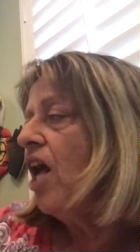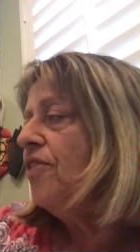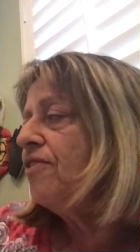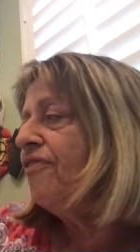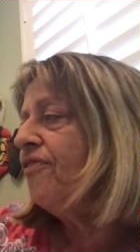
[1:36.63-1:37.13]

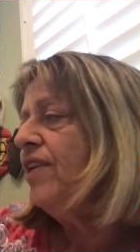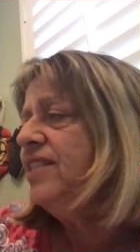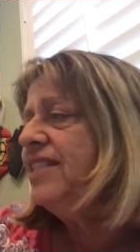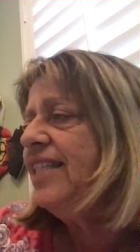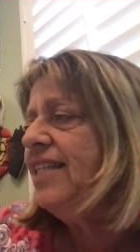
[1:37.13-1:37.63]
Their
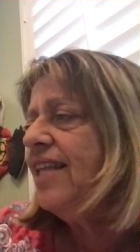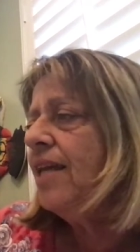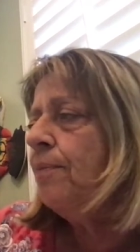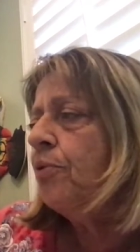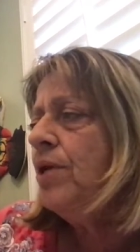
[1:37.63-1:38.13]
front teeth
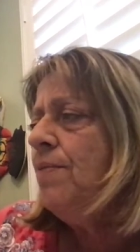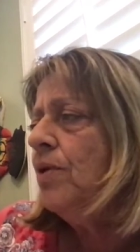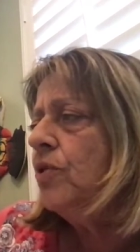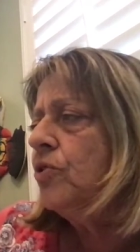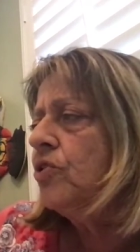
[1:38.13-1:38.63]
and
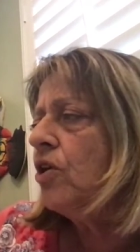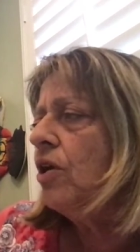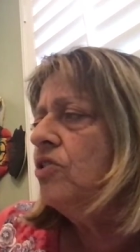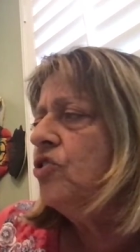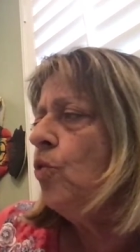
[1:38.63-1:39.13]
premolars are
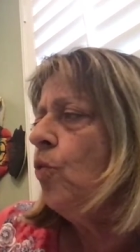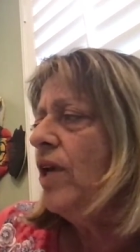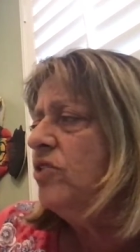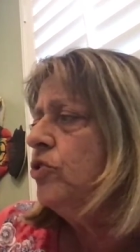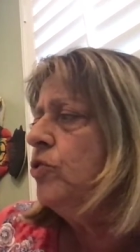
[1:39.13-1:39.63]
also
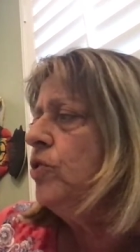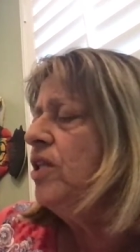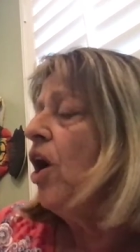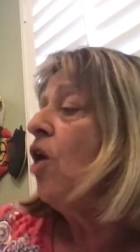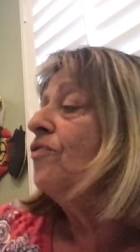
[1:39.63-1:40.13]
well
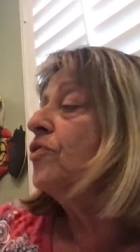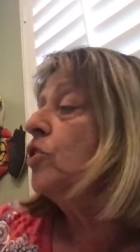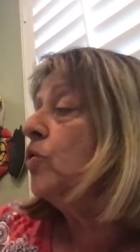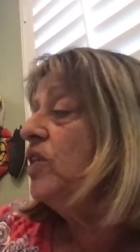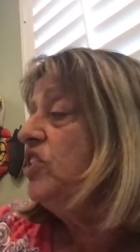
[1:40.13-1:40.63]
suited for
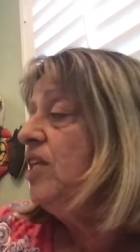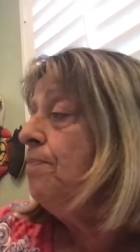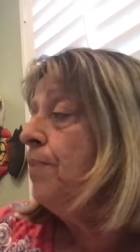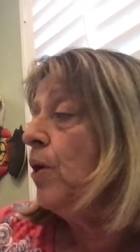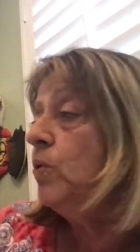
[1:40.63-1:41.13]

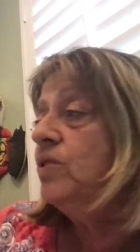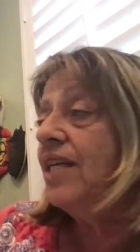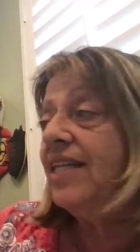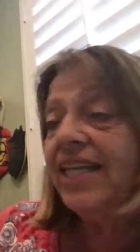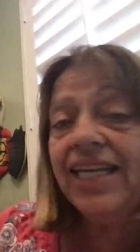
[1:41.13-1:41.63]
crushing bones
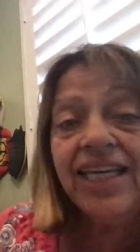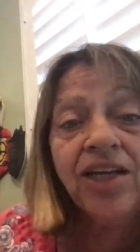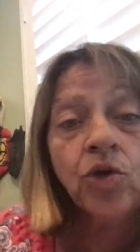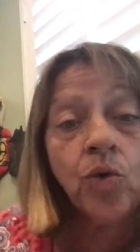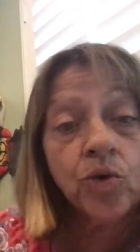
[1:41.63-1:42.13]
and
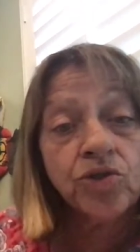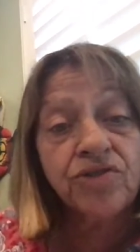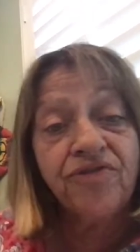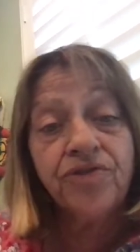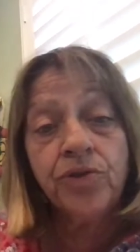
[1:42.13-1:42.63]
eating
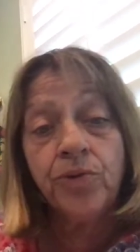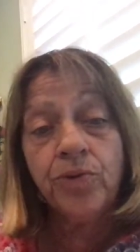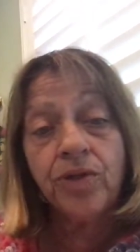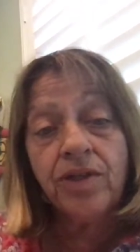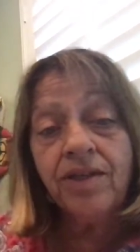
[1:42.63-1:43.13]
coarse food.